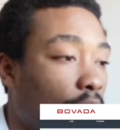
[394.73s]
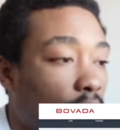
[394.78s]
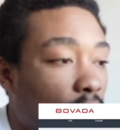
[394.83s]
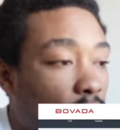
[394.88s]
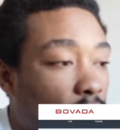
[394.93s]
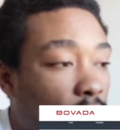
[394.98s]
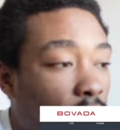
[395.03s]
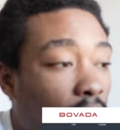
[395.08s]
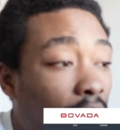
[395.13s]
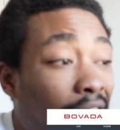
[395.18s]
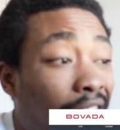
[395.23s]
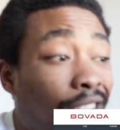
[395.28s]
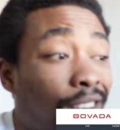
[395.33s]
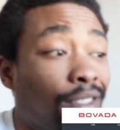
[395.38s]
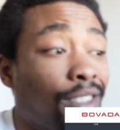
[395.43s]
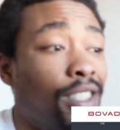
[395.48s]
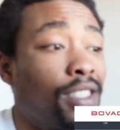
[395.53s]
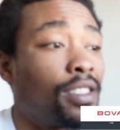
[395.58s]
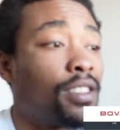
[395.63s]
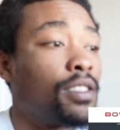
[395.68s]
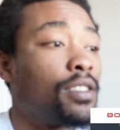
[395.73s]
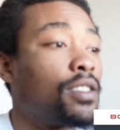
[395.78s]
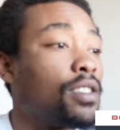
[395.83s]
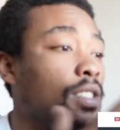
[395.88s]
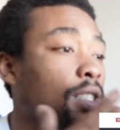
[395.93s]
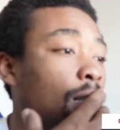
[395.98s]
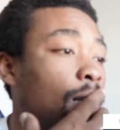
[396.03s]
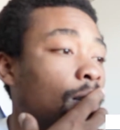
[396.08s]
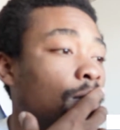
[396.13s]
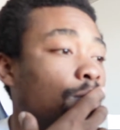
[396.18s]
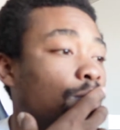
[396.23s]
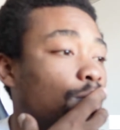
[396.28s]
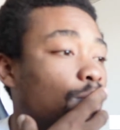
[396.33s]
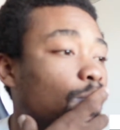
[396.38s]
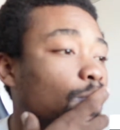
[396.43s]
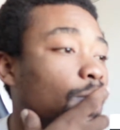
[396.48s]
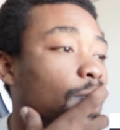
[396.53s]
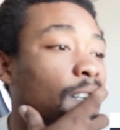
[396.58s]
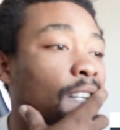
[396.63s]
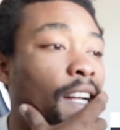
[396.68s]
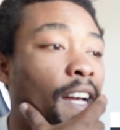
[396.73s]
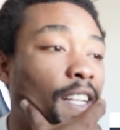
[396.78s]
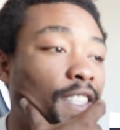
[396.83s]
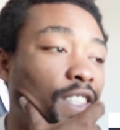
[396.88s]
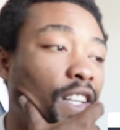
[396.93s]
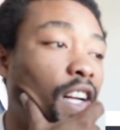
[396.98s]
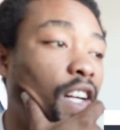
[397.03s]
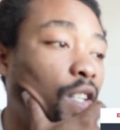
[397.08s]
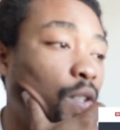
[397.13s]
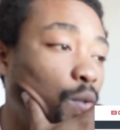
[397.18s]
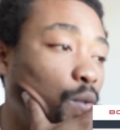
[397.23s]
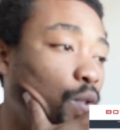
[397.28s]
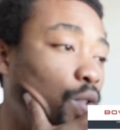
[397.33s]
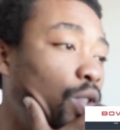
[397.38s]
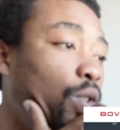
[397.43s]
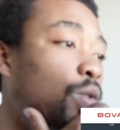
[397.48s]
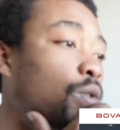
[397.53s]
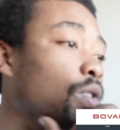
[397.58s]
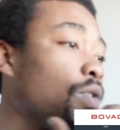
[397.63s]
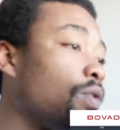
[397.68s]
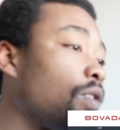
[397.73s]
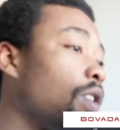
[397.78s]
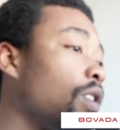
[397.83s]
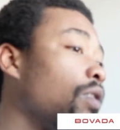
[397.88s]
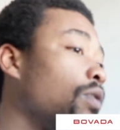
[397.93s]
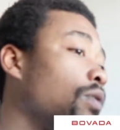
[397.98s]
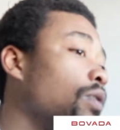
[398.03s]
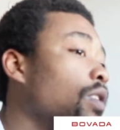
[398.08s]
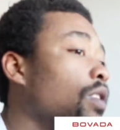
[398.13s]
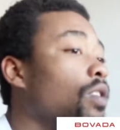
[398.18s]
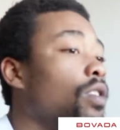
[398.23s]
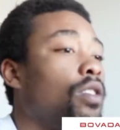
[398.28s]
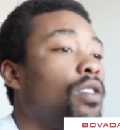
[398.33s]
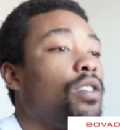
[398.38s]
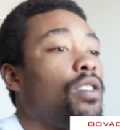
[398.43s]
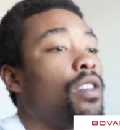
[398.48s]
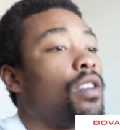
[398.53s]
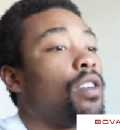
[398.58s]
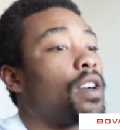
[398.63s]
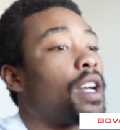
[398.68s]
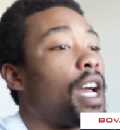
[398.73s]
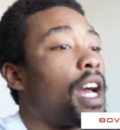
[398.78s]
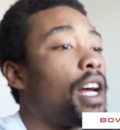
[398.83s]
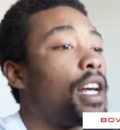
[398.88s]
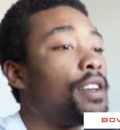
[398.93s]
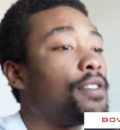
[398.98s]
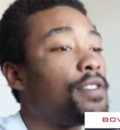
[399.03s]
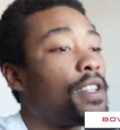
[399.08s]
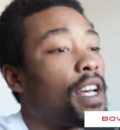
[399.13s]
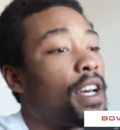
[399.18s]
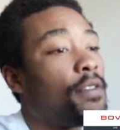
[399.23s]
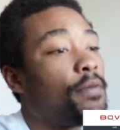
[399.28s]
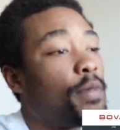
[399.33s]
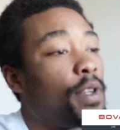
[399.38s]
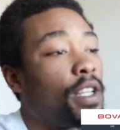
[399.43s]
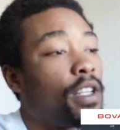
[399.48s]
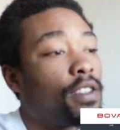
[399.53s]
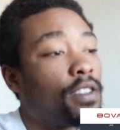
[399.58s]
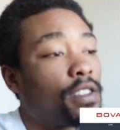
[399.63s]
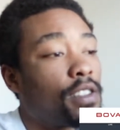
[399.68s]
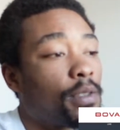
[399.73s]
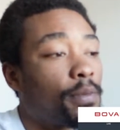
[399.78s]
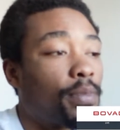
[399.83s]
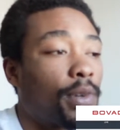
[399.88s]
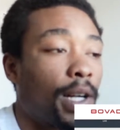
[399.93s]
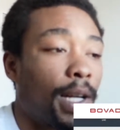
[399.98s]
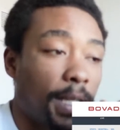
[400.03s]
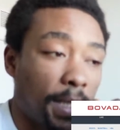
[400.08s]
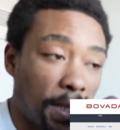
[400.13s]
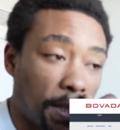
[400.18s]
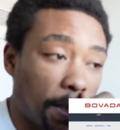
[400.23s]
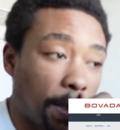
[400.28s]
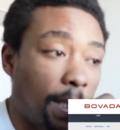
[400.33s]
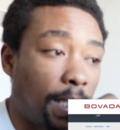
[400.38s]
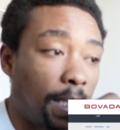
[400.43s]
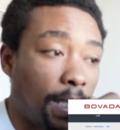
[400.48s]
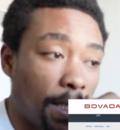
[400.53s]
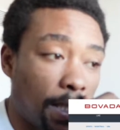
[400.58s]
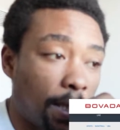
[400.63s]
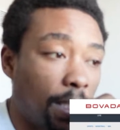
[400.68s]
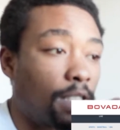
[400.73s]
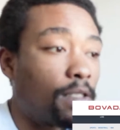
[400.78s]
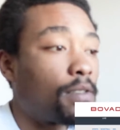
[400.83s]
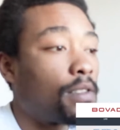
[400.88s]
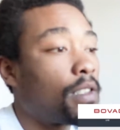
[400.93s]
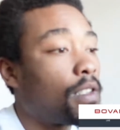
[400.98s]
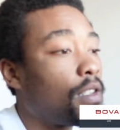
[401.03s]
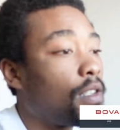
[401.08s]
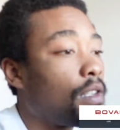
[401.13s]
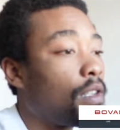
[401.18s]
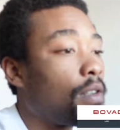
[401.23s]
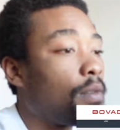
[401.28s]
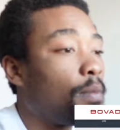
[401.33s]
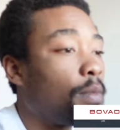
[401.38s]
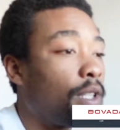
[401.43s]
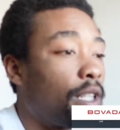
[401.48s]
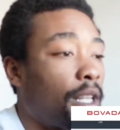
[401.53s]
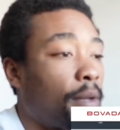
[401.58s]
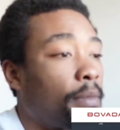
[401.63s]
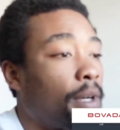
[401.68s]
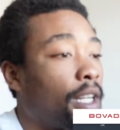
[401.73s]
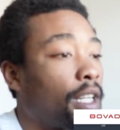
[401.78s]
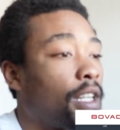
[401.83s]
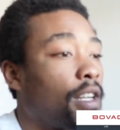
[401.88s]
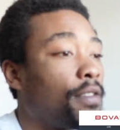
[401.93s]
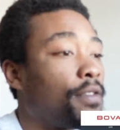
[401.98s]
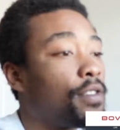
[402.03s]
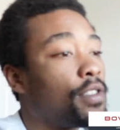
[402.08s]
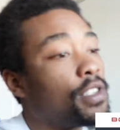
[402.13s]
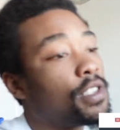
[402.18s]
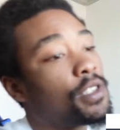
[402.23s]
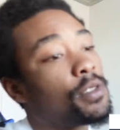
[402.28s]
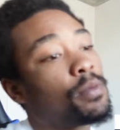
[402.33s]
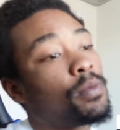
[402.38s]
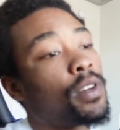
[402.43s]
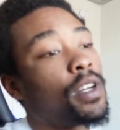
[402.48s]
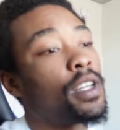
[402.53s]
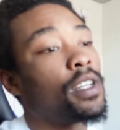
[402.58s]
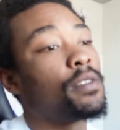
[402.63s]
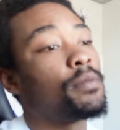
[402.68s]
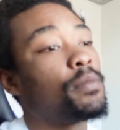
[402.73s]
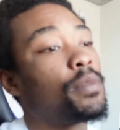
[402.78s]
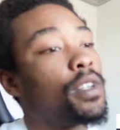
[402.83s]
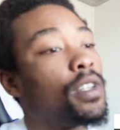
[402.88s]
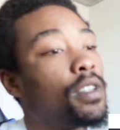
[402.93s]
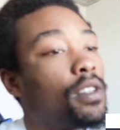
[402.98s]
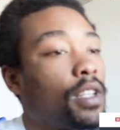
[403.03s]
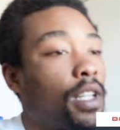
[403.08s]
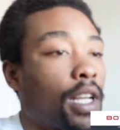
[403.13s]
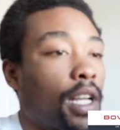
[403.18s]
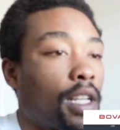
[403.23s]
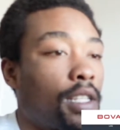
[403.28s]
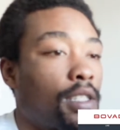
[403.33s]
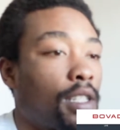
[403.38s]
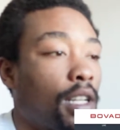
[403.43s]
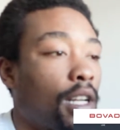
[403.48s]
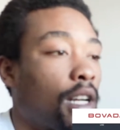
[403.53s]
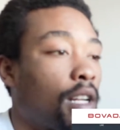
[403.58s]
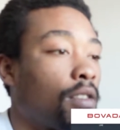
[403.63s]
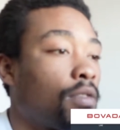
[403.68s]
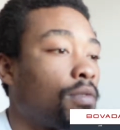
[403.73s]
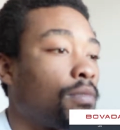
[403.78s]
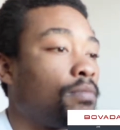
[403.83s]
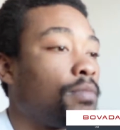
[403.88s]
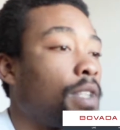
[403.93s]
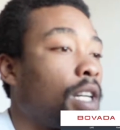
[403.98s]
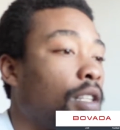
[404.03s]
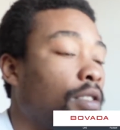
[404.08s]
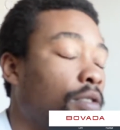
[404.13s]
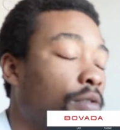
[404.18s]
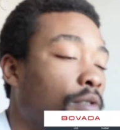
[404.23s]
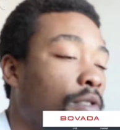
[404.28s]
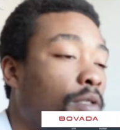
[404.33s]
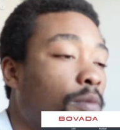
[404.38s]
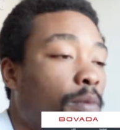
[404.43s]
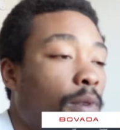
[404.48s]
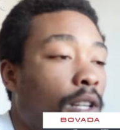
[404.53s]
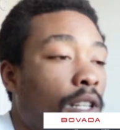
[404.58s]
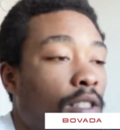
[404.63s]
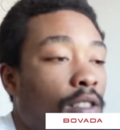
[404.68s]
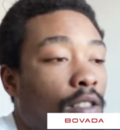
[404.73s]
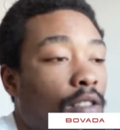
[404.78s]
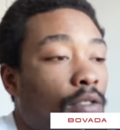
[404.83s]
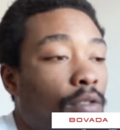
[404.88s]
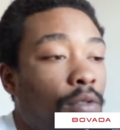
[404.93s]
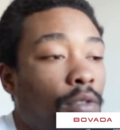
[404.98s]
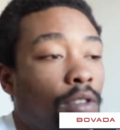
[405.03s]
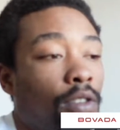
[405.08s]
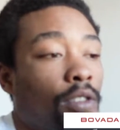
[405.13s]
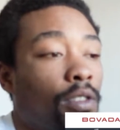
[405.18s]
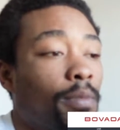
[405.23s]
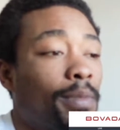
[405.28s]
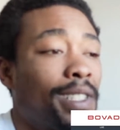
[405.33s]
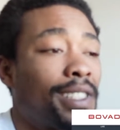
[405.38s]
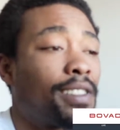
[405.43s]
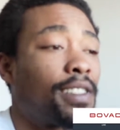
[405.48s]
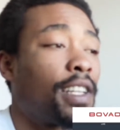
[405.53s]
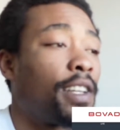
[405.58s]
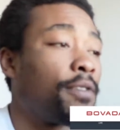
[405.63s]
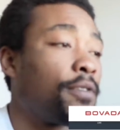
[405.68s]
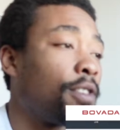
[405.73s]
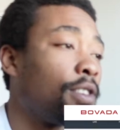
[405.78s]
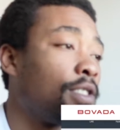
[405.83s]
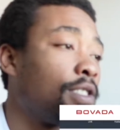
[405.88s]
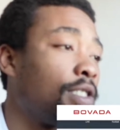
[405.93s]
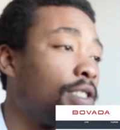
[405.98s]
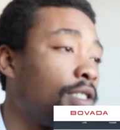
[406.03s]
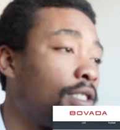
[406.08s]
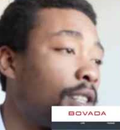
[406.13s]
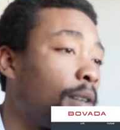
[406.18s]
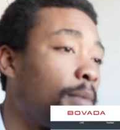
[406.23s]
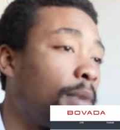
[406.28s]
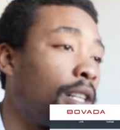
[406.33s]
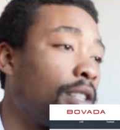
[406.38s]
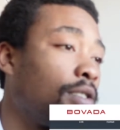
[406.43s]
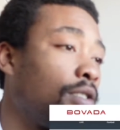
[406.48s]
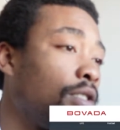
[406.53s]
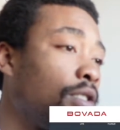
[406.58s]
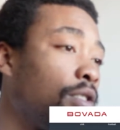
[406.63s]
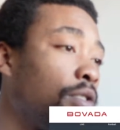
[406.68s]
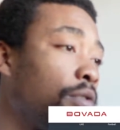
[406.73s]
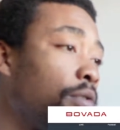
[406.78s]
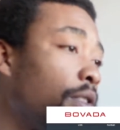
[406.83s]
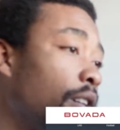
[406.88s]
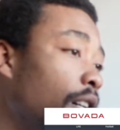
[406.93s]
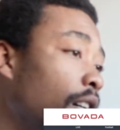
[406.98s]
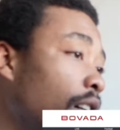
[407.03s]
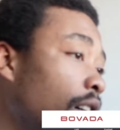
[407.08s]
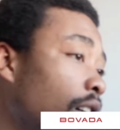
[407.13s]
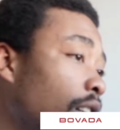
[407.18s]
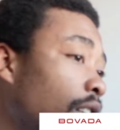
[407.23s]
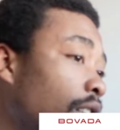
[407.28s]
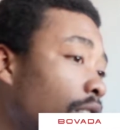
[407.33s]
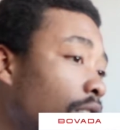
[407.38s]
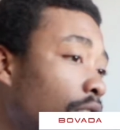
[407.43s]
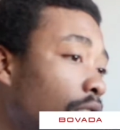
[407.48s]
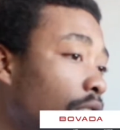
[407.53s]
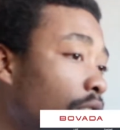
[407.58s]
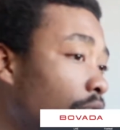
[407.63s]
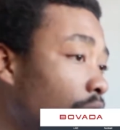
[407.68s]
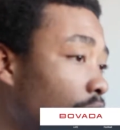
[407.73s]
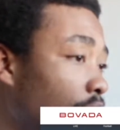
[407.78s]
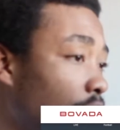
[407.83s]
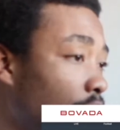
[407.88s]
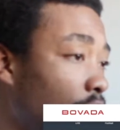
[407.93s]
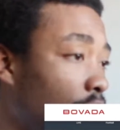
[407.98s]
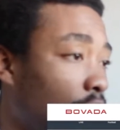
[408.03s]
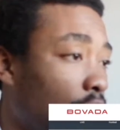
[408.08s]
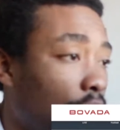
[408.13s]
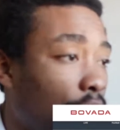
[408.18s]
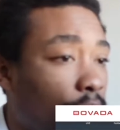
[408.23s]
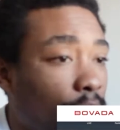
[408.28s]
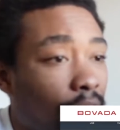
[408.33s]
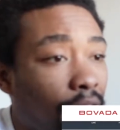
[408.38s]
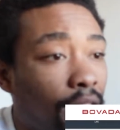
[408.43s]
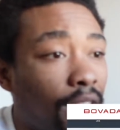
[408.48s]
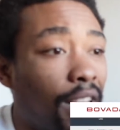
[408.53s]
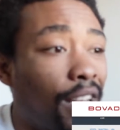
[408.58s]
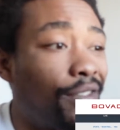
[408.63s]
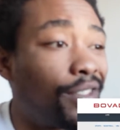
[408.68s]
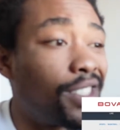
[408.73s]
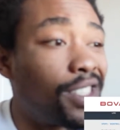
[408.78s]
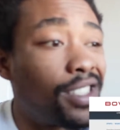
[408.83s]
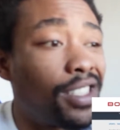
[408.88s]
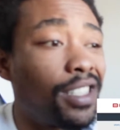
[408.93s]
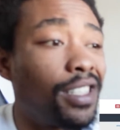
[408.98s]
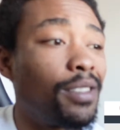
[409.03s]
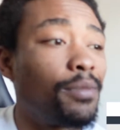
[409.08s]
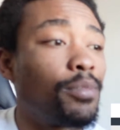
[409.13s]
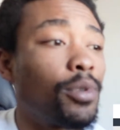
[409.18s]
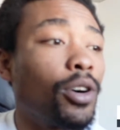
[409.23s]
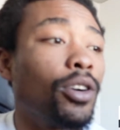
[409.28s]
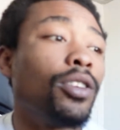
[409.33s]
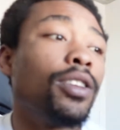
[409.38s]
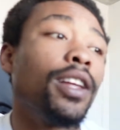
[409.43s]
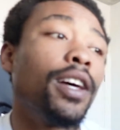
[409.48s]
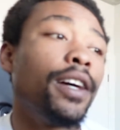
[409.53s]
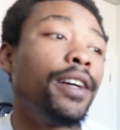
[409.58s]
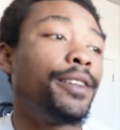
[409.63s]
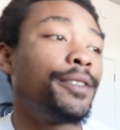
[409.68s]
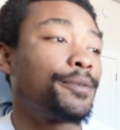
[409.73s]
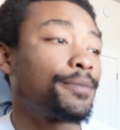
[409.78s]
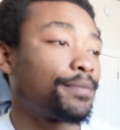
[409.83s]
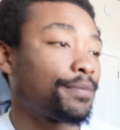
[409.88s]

For lighter reasons, they're not trying to lose 2 in a row. Cavs have been a surprise this season, but they might cover the spread. But like I said, I'm not doing spreads. Do a little bit safer since I'm about to do 11-team parlay.